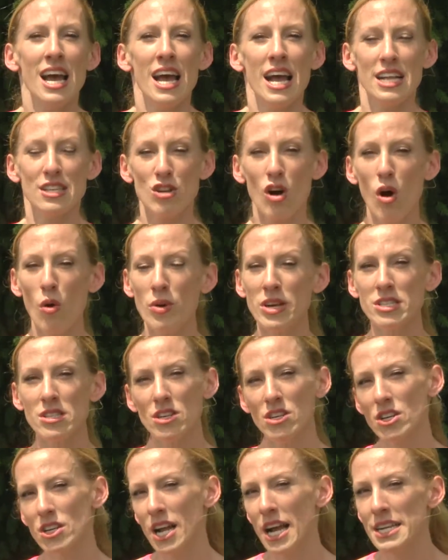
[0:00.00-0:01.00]
It's always a
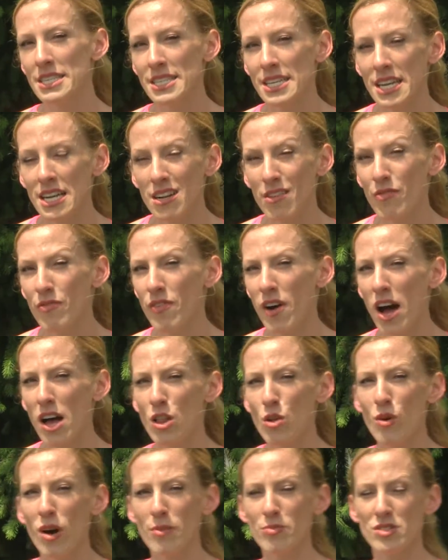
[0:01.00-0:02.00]
good idea to
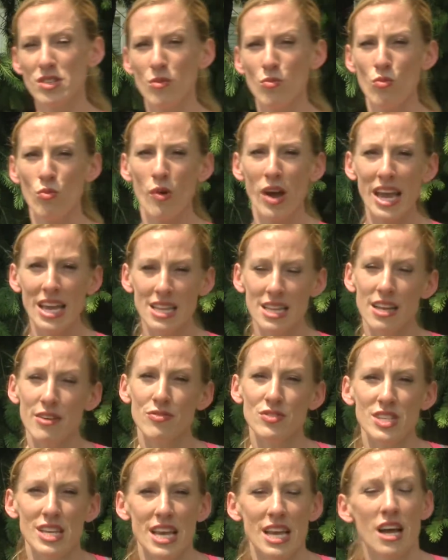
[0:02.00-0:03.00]
follow up some
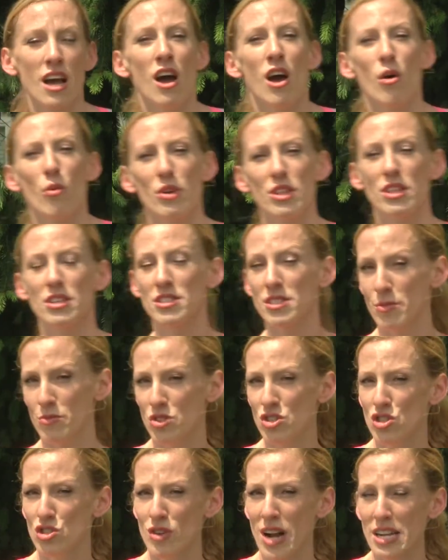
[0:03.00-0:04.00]
weightlifting with some
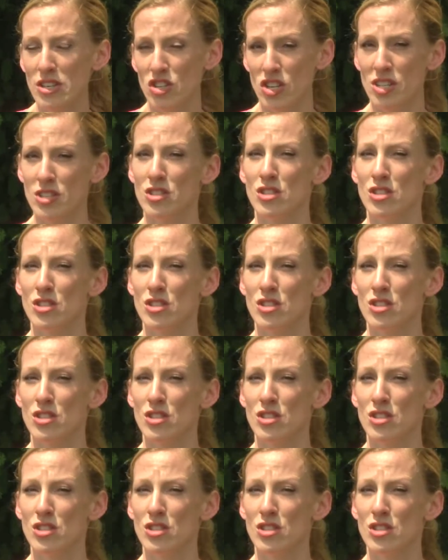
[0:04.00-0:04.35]
stretches.